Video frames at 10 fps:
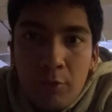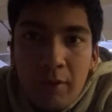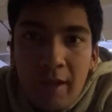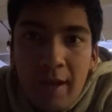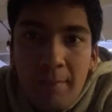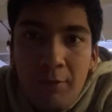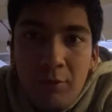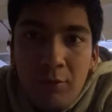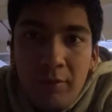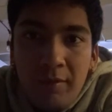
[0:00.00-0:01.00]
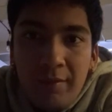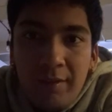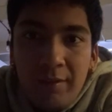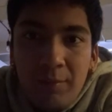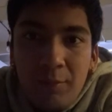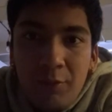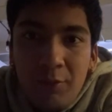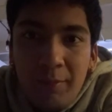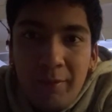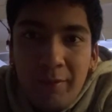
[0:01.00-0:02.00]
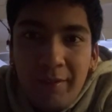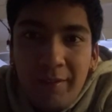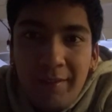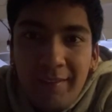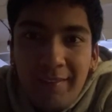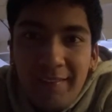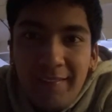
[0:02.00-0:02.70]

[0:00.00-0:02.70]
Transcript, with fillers: Do they have you inside the blue building?